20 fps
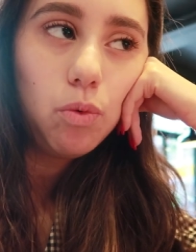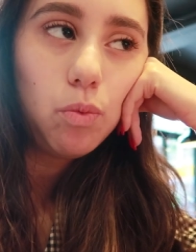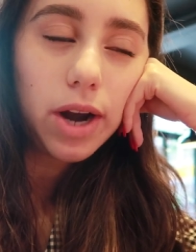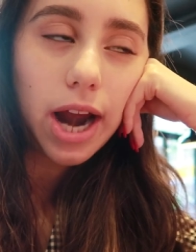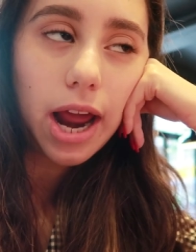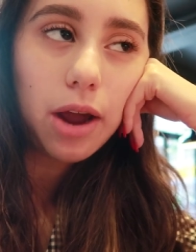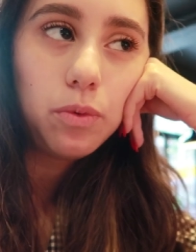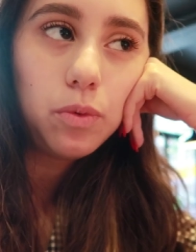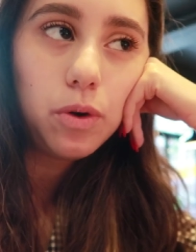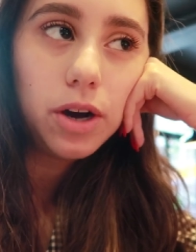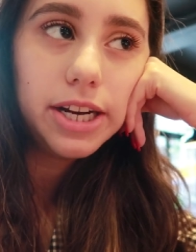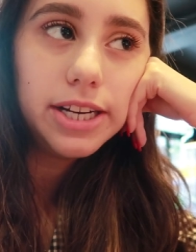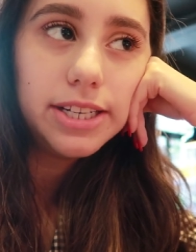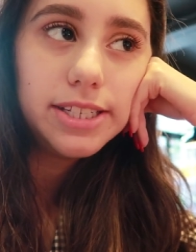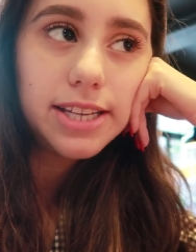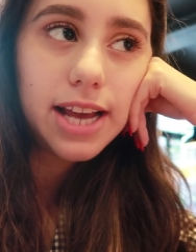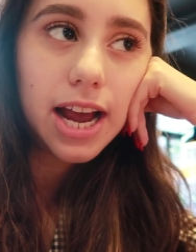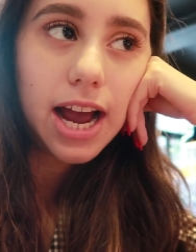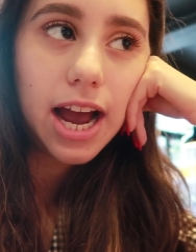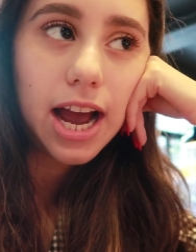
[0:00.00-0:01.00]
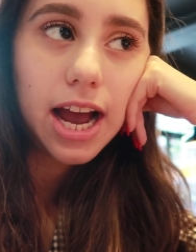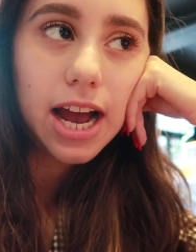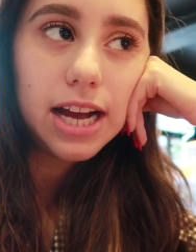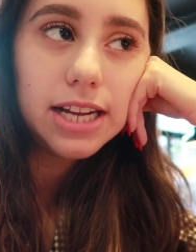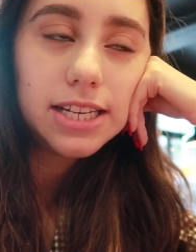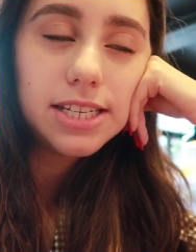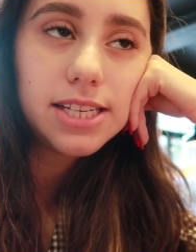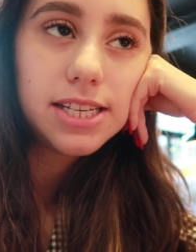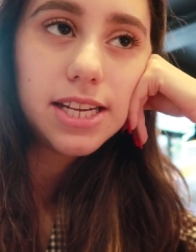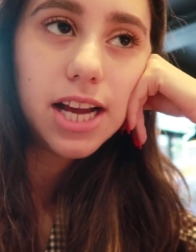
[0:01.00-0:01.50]
when I was
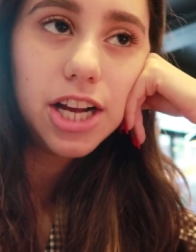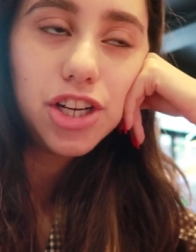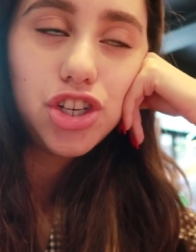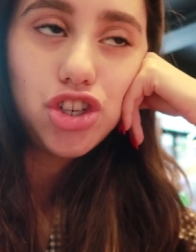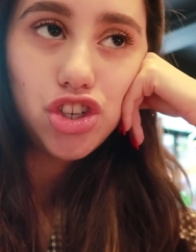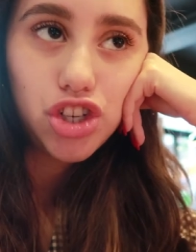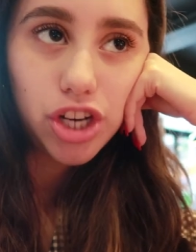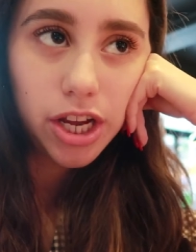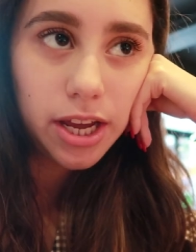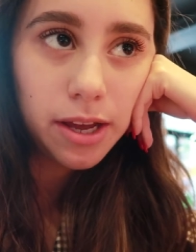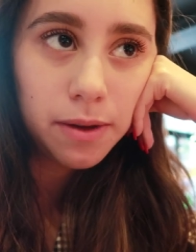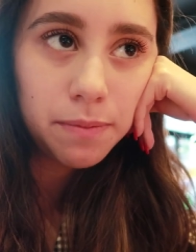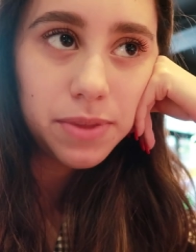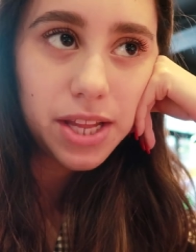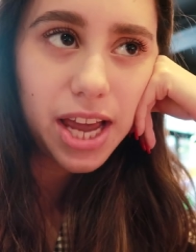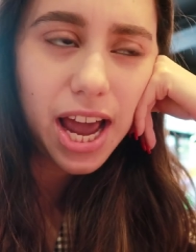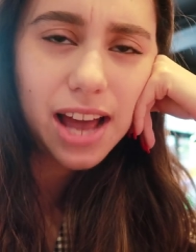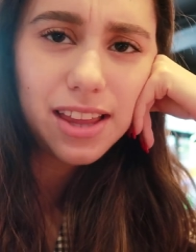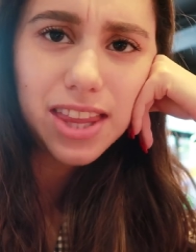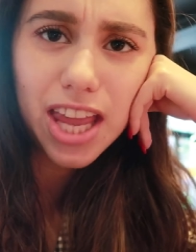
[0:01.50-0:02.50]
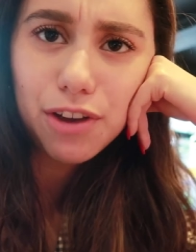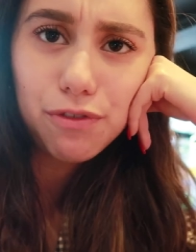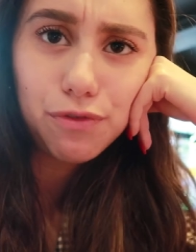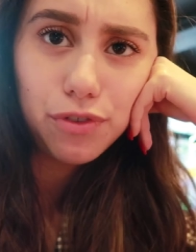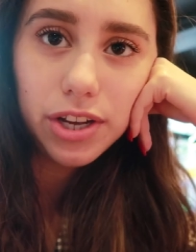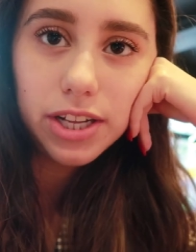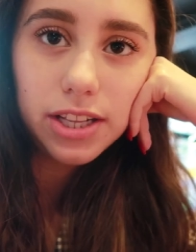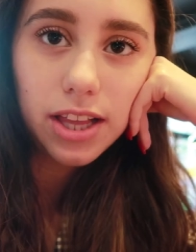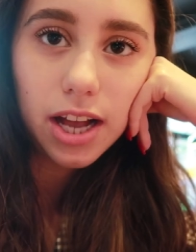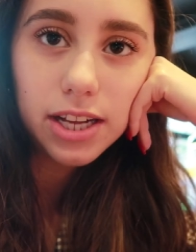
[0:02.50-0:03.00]
at a gym, they had like
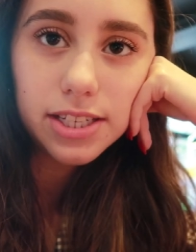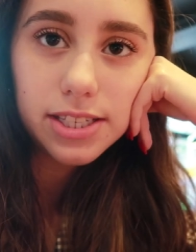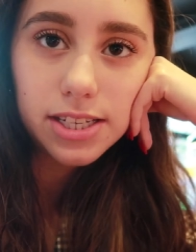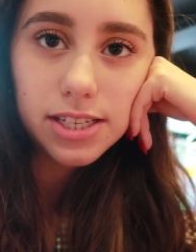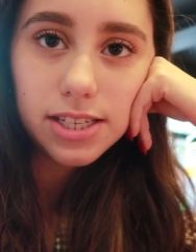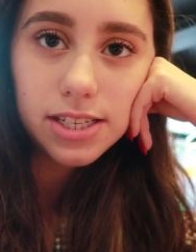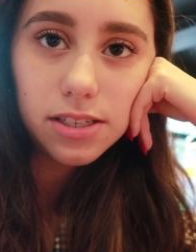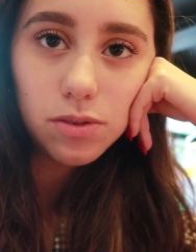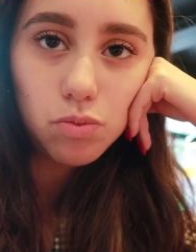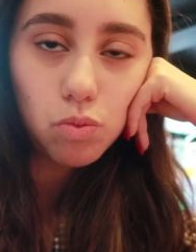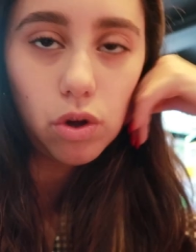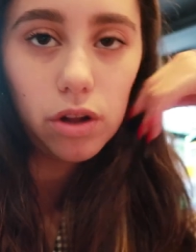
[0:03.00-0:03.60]
free classes.